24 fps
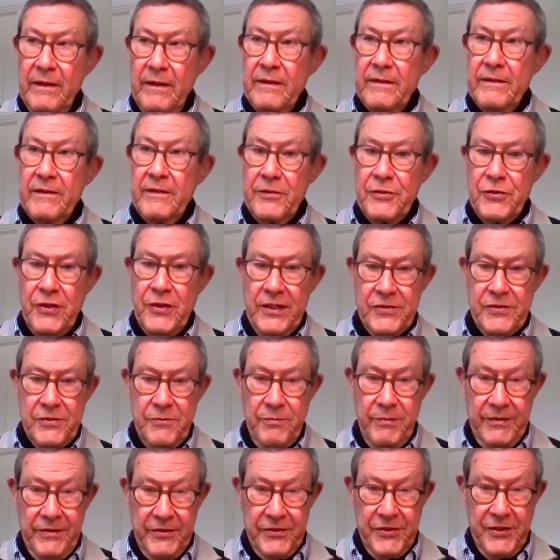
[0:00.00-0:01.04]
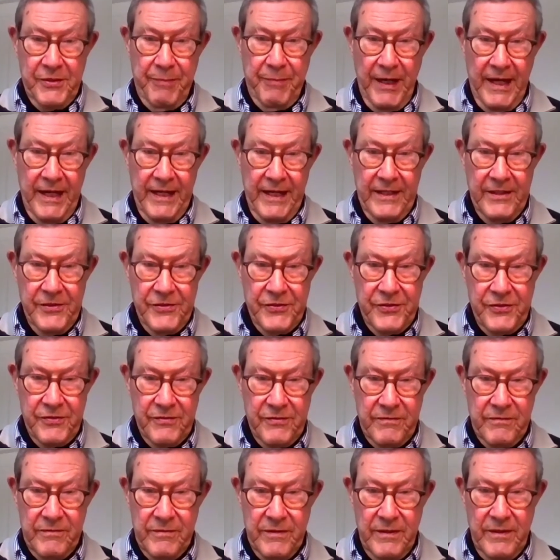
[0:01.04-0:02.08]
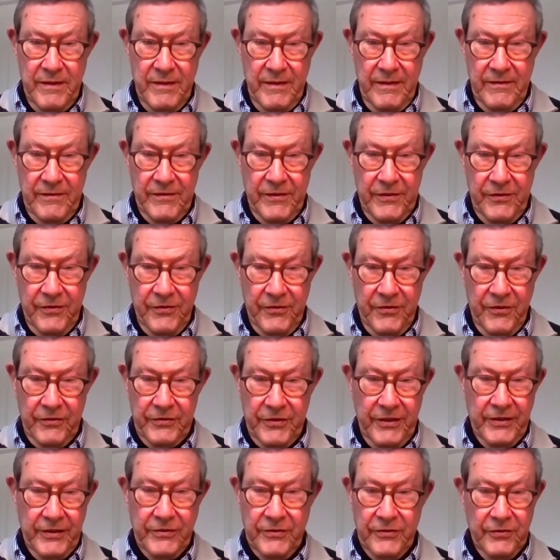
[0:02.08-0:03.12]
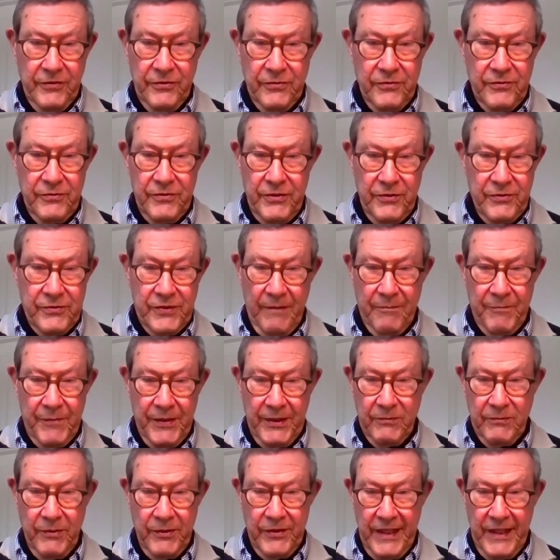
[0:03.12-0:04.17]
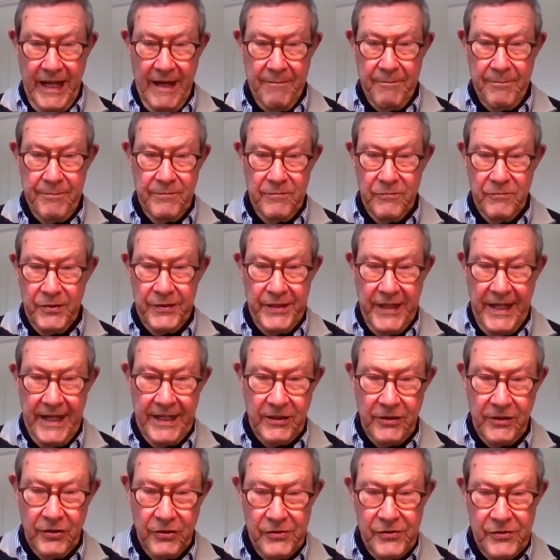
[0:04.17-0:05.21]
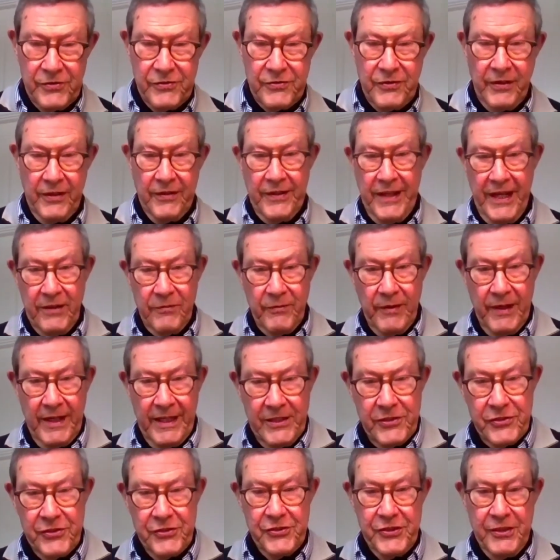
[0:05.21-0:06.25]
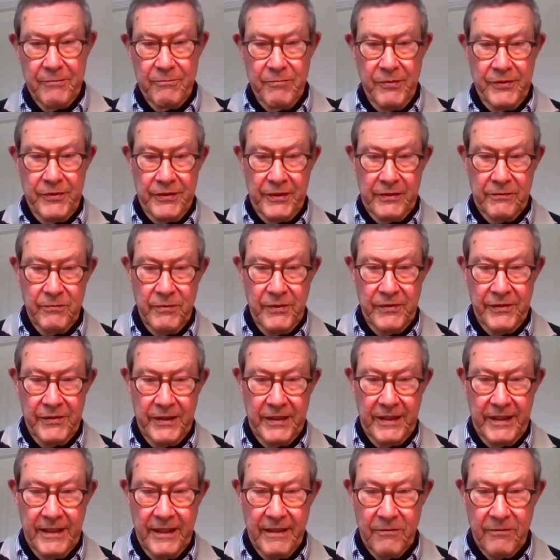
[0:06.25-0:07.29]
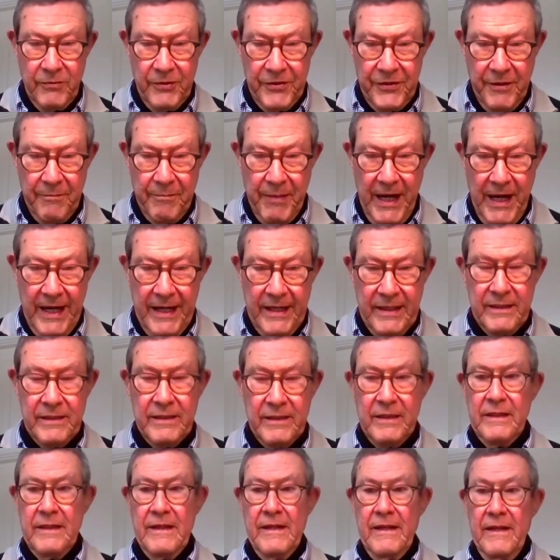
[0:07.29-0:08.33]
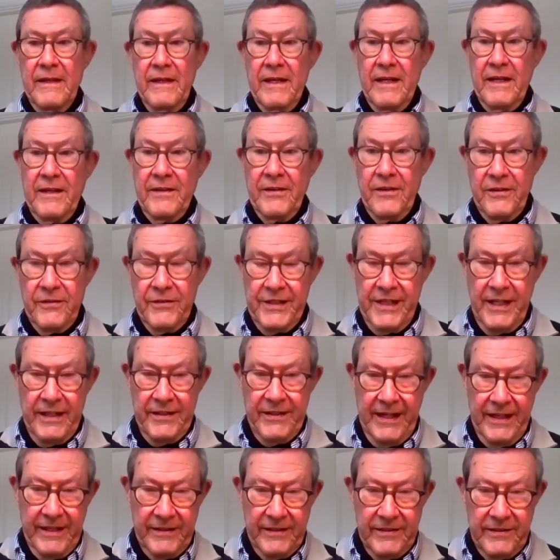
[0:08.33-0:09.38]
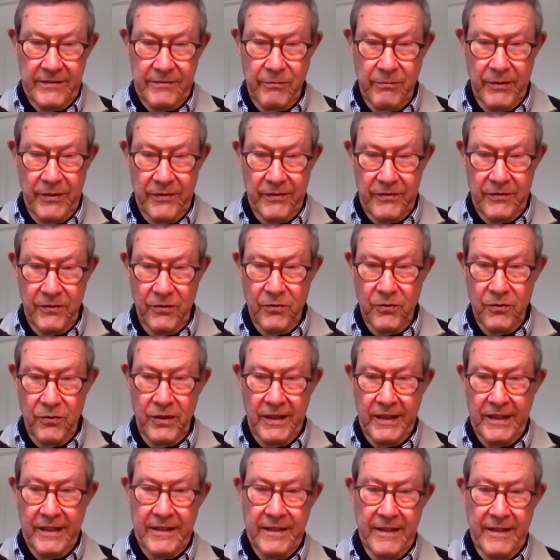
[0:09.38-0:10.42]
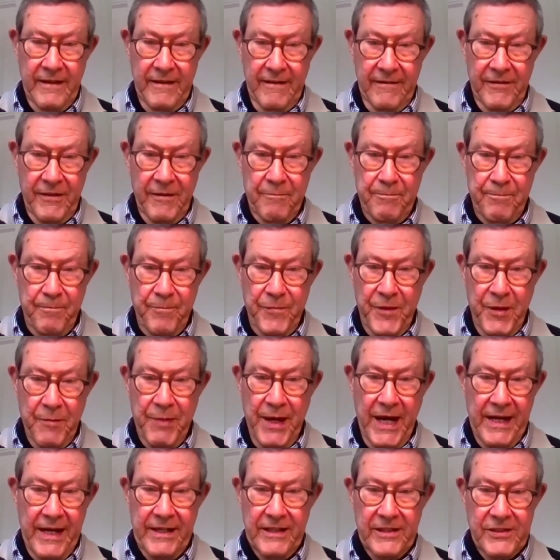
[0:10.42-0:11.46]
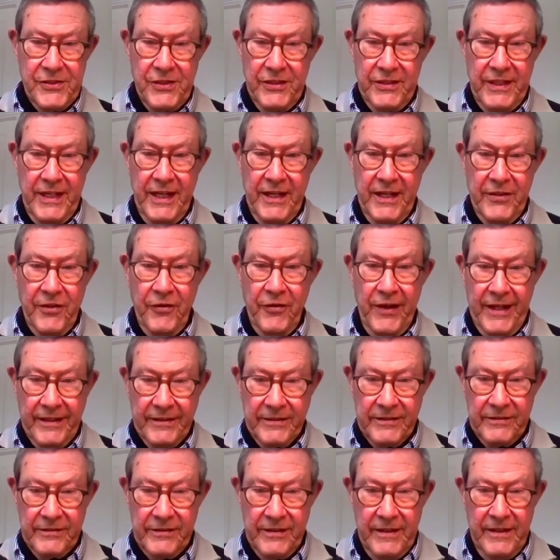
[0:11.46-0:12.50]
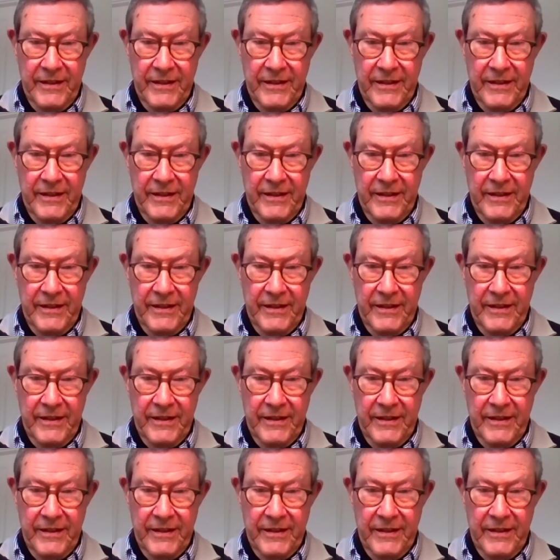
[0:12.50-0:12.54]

The trust with the suppliers, that you're not going to do something with their goods and their relationship with the buyer, and on the other hand, with all the buyers at the other end